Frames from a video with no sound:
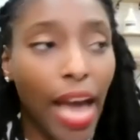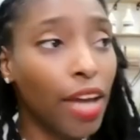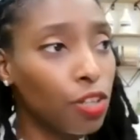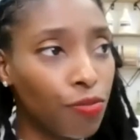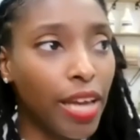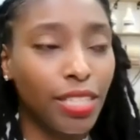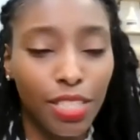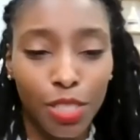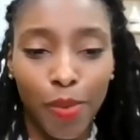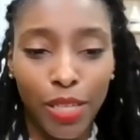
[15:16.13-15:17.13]
How do you find a
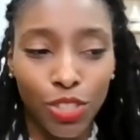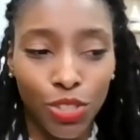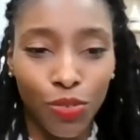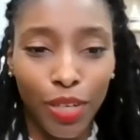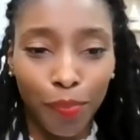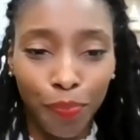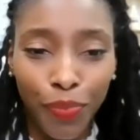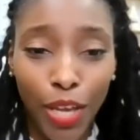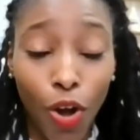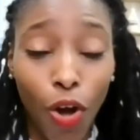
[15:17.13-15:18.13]
dispensary
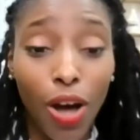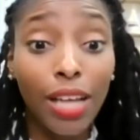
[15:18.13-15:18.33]
and all?